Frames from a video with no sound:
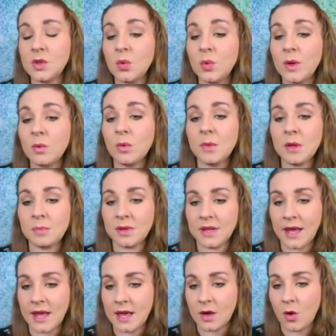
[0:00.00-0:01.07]
we will be
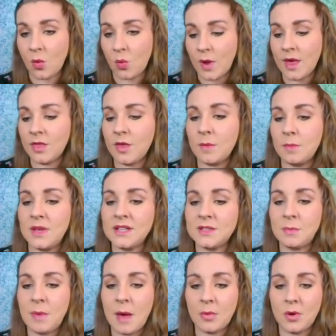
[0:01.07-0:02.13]
playing with
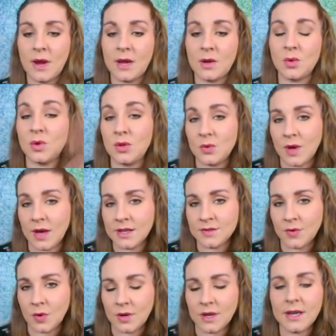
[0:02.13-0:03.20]
Miss Pepper Ann, who you
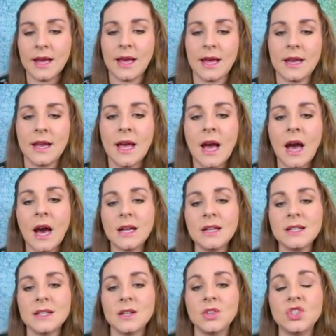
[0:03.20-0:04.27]
guys voted in,
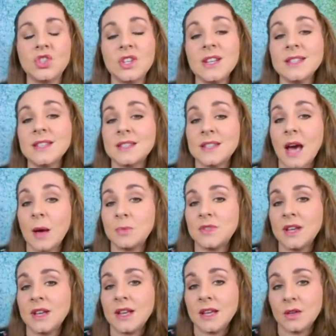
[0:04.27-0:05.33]
until she is
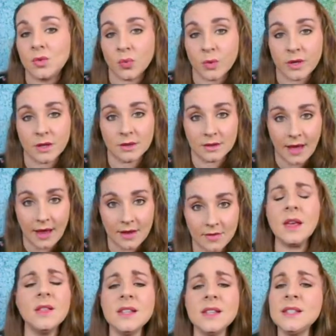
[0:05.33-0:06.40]
adopted in real
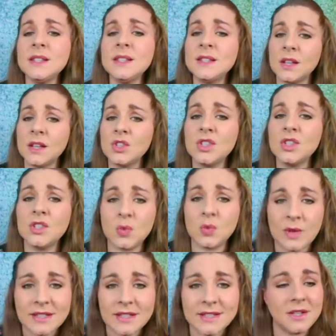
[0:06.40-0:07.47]
life. This is such a
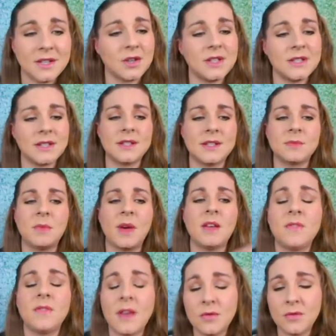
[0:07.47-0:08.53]
sweet series. This is my
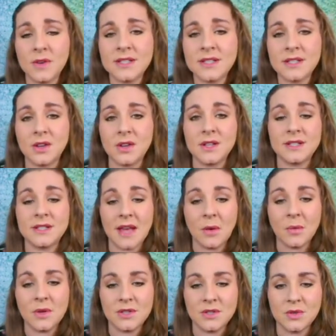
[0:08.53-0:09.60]
favorite series
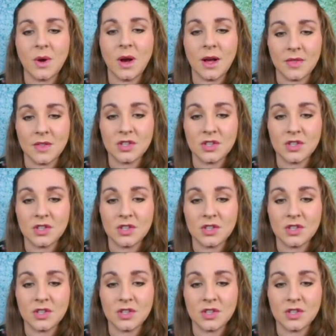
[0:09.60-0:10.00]
that we do on the